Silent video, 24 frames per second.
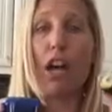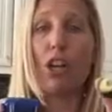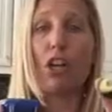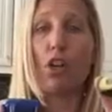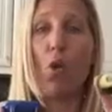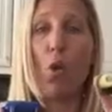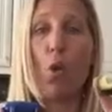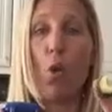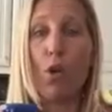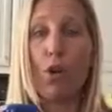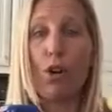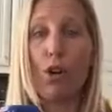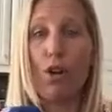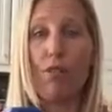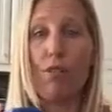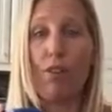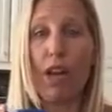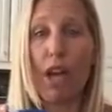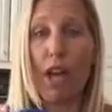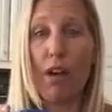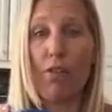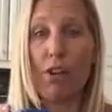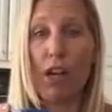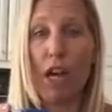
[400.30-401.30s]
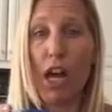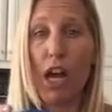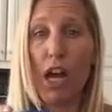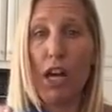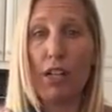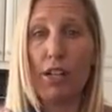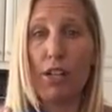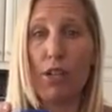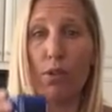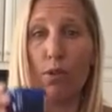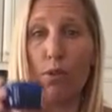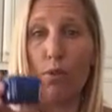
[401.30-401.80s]
quarter of an
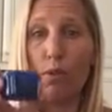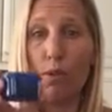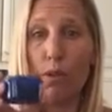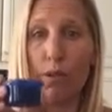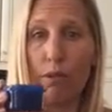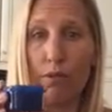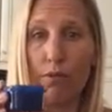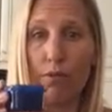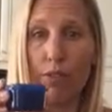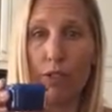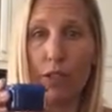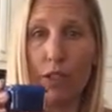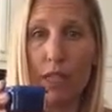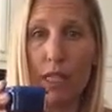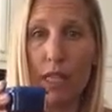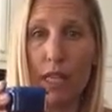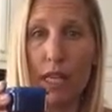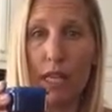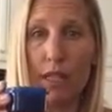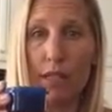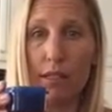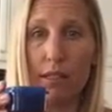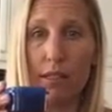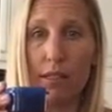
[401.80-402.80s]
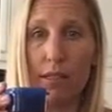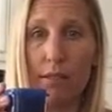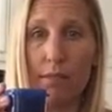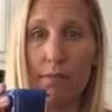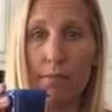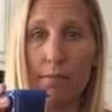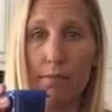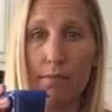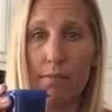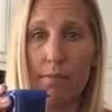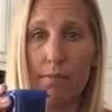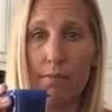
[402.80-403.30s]
avocado fills this.
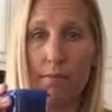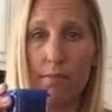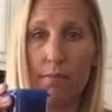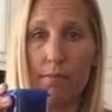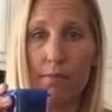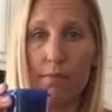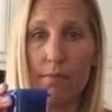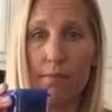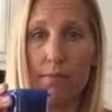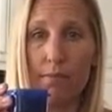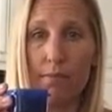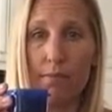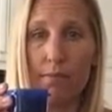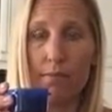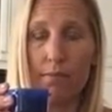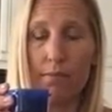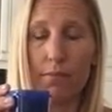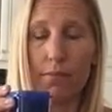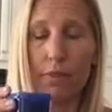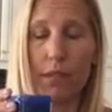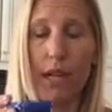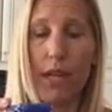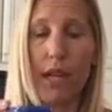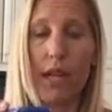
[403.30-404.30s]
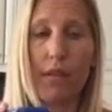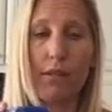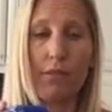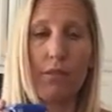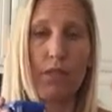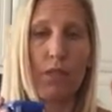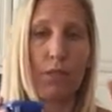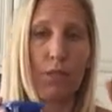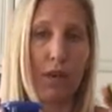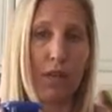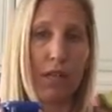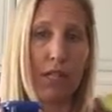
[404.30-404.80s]
Okay,
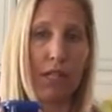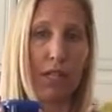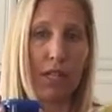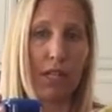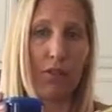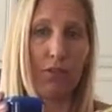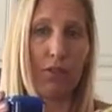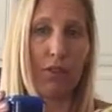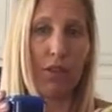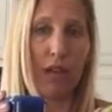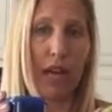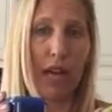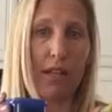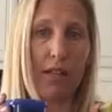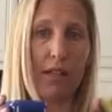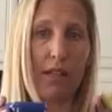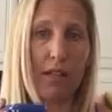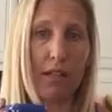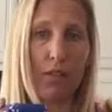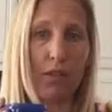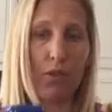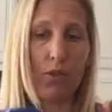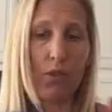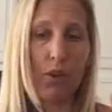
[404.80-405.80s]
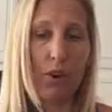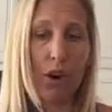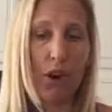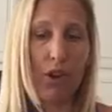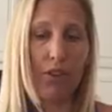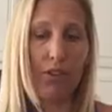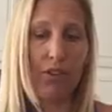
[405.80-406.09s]
just wanted to give you that. So there are